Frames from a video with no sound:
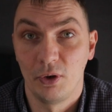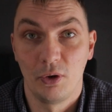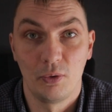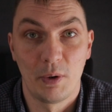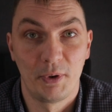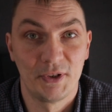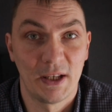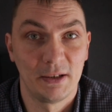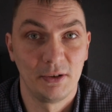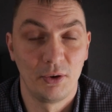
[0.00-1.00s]
to
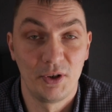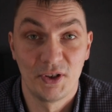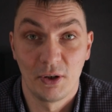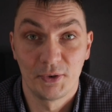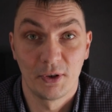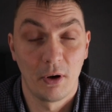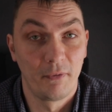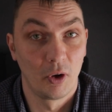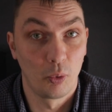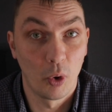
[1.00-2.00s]
represent the results
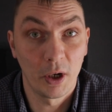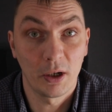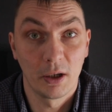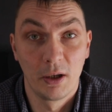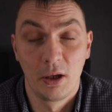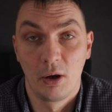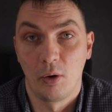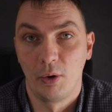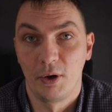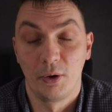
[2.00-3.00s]
of your work
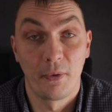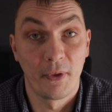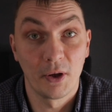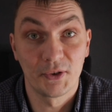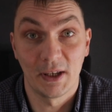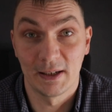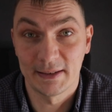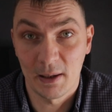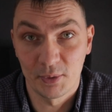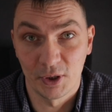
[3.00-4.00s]
or your thoughts and
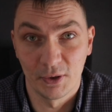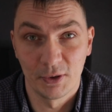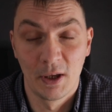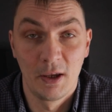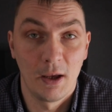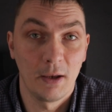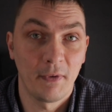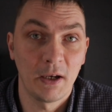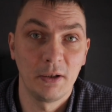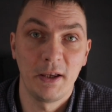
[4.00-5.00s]
assumptions. And
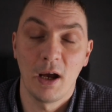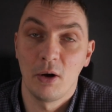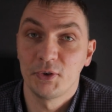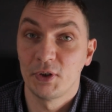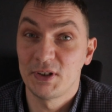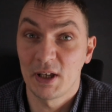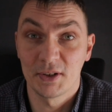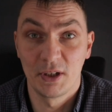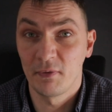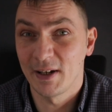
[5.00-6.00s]
finally, I also
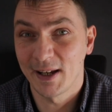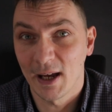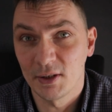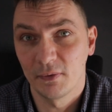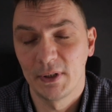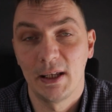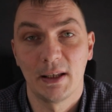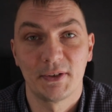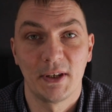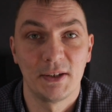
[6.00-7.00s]
discuss different kinds of
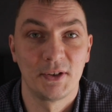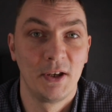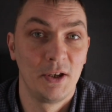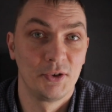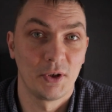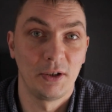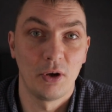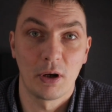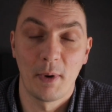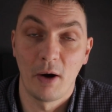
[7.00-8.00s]
data sets, so I
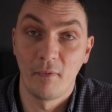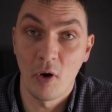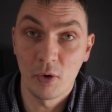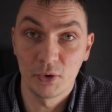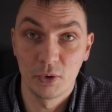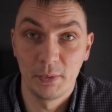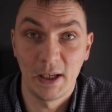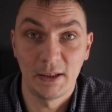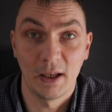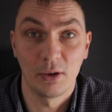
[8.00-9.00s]
talk about focus group
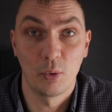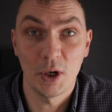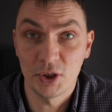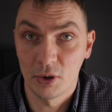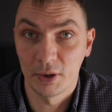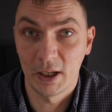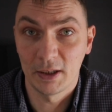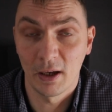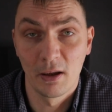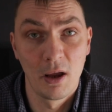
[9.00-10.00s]
data and questionnaire
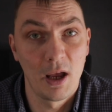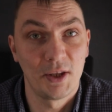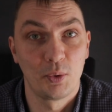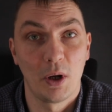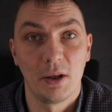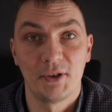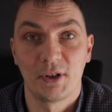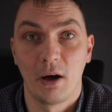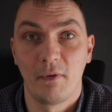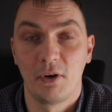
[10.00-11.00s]
data, as well
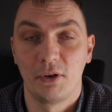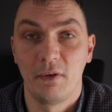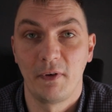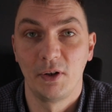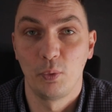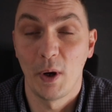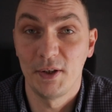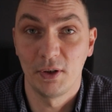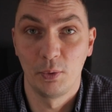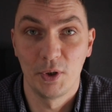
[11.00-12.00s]
as cover different
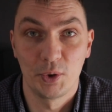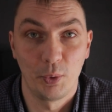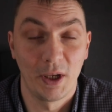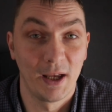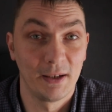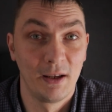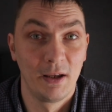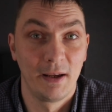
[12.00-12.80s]
ways in which we can